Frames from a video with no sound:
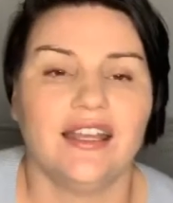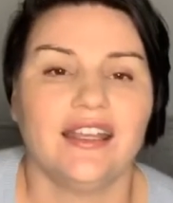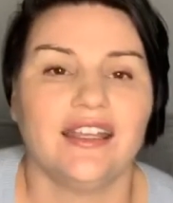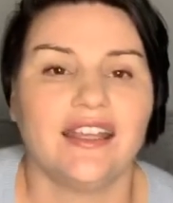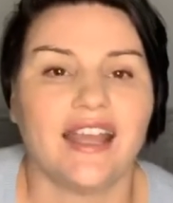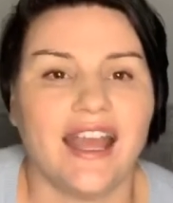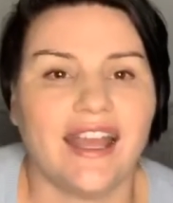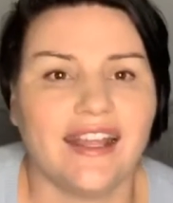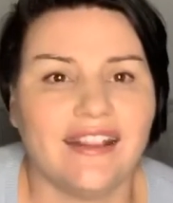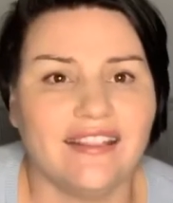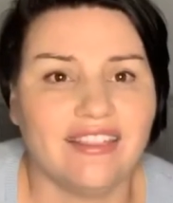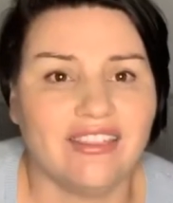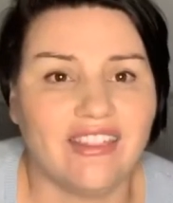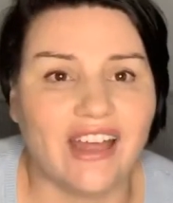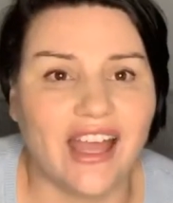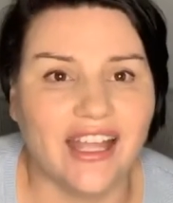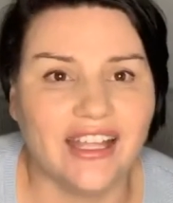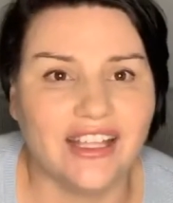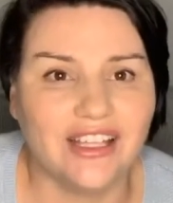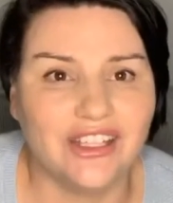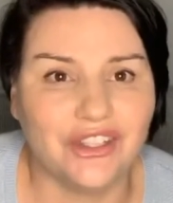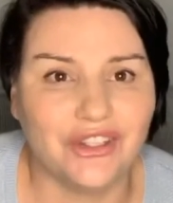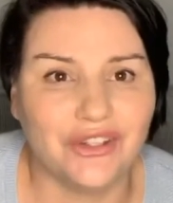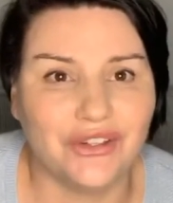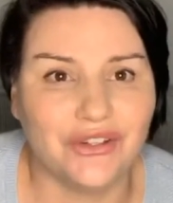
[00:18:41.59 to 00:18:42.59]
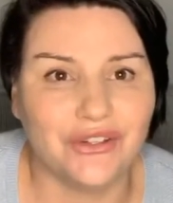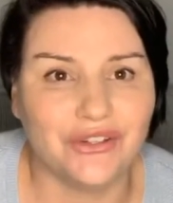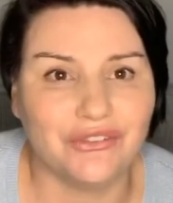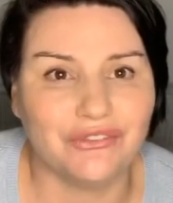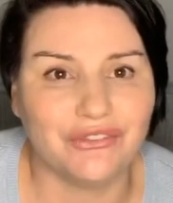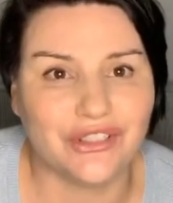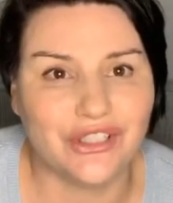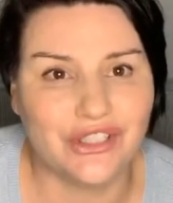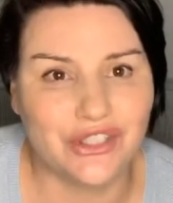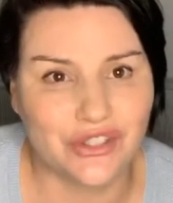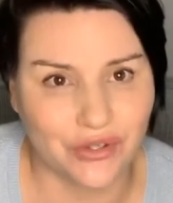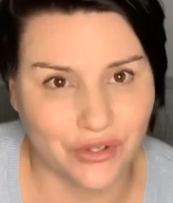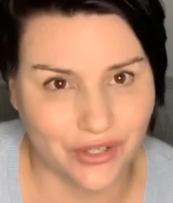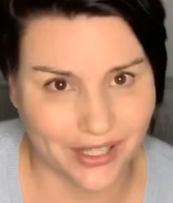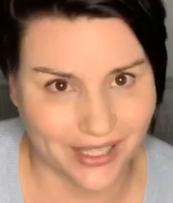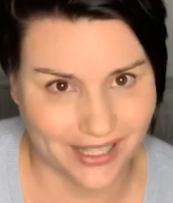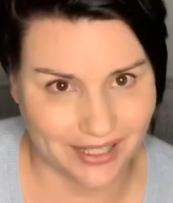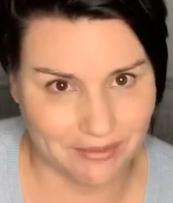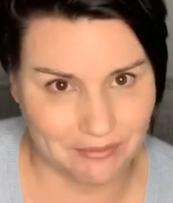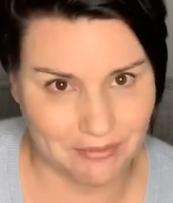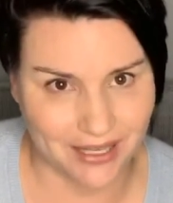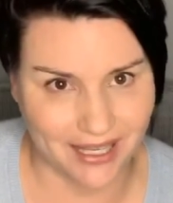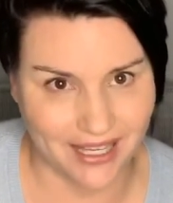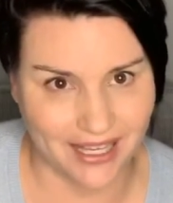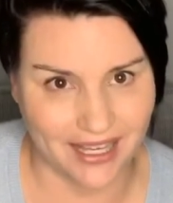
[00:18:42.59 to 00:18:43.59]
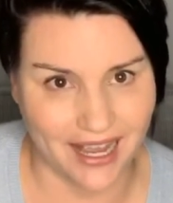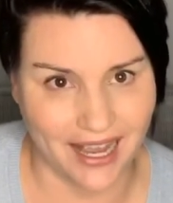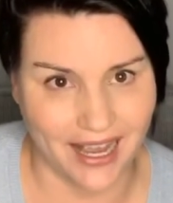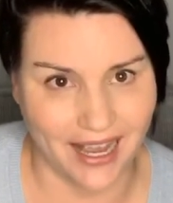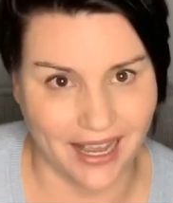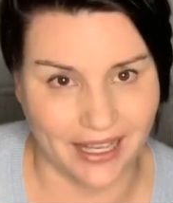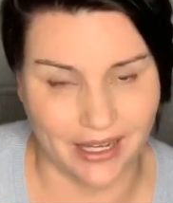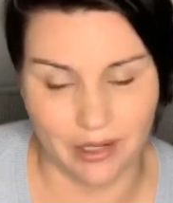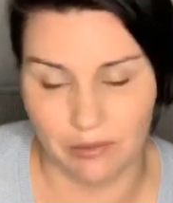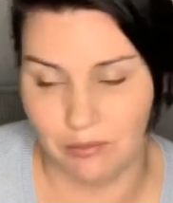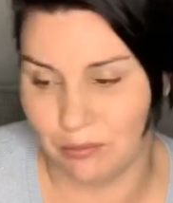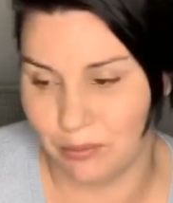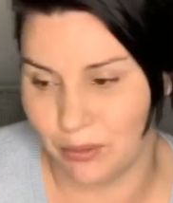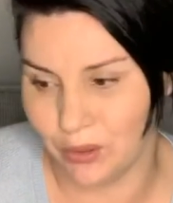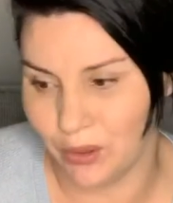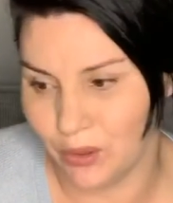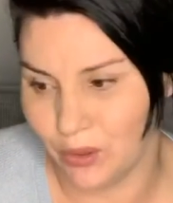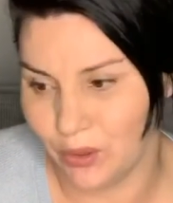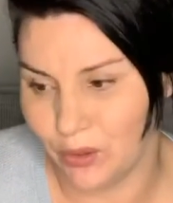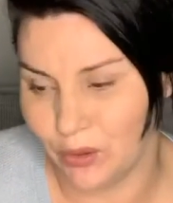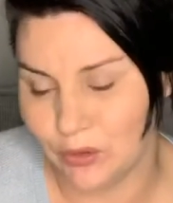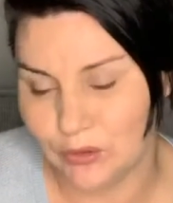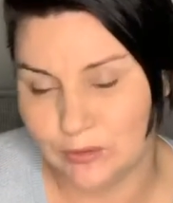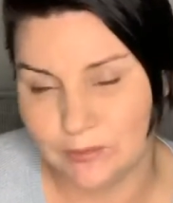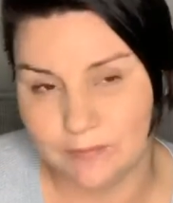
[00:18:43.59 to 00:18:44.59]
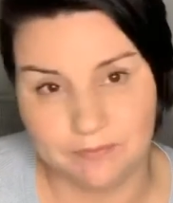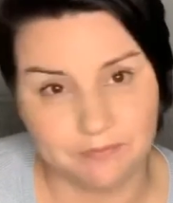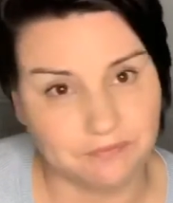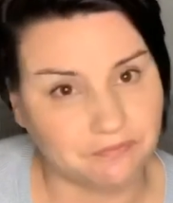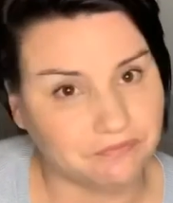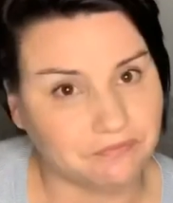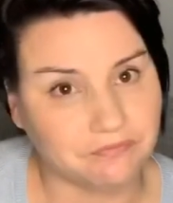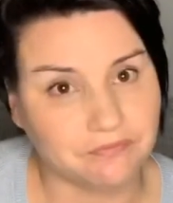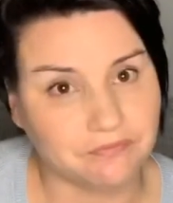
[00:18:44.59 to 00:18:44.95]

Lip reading: Gang, thank you for joining me. I had a ball.